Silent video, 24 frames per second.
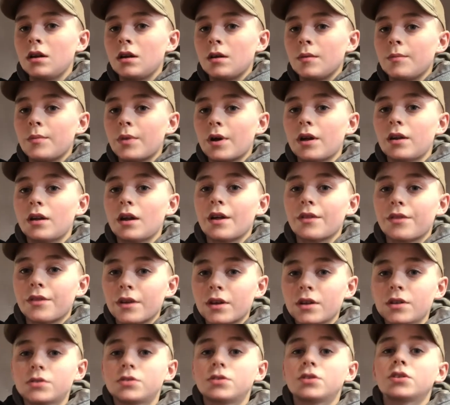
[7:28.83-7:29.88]
But I think
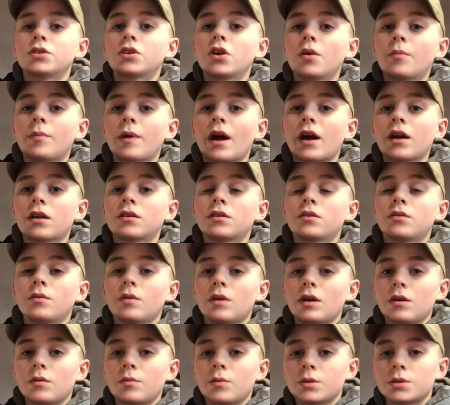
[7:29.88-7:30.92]
it should go back to the way
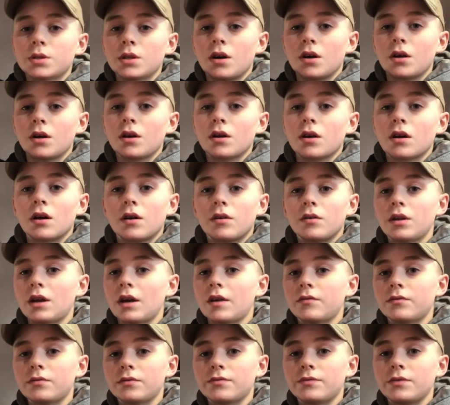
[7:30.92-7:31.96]
it was long ago. You have
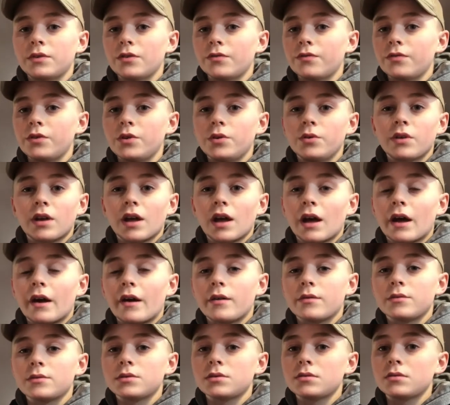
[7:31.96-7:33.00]
your few
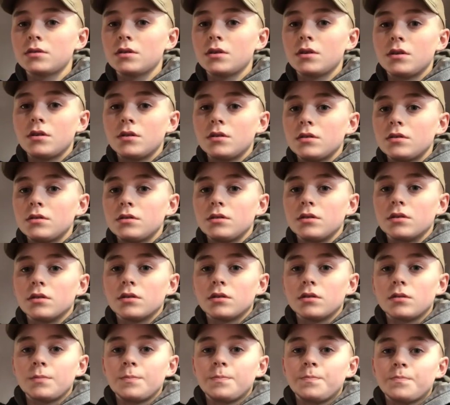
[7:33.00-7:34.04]
cows,
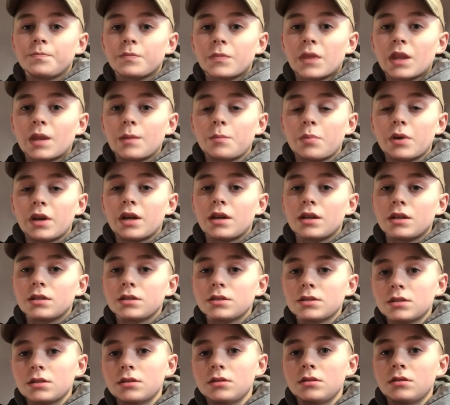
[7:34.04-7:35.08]
your
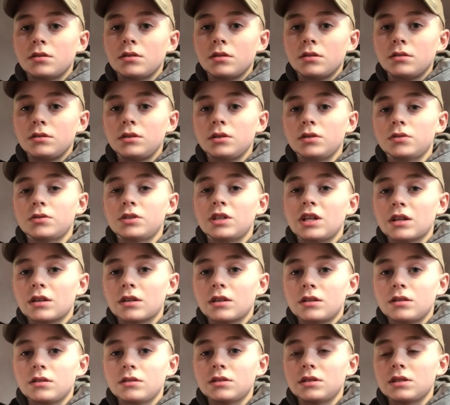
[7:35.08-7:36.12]
pigs, and your
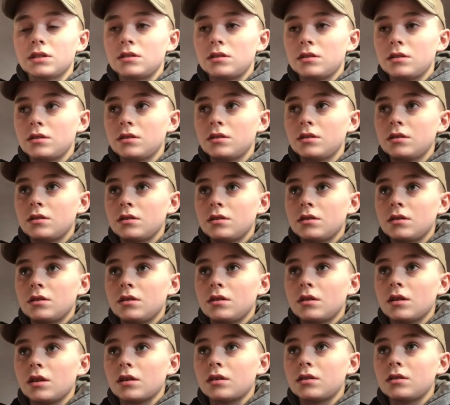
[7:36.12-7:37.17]
chickens, and
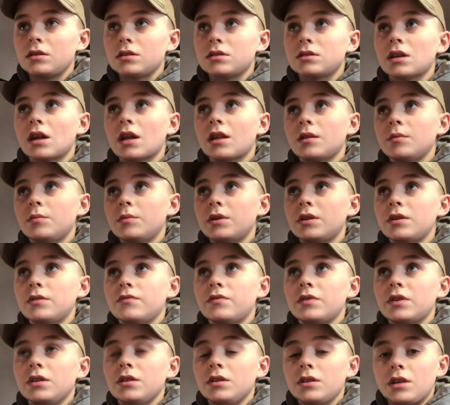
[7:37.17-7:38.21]
like you sell a bit of
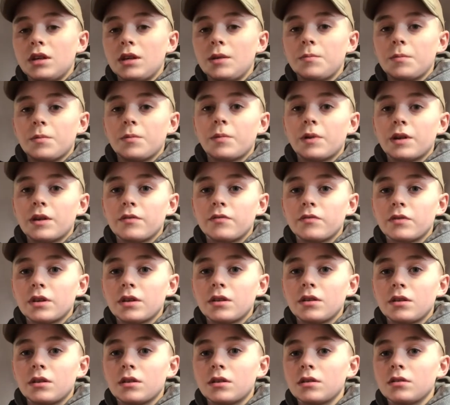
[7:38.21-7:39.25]
it and keep a bit of it,
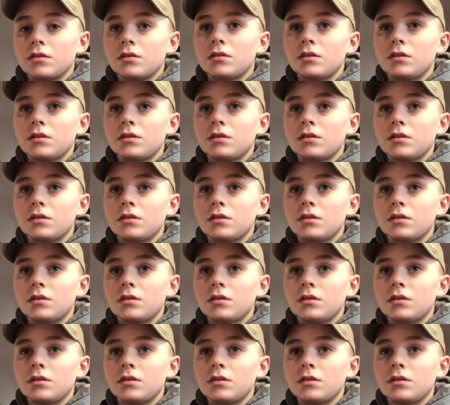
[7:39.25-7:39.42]
and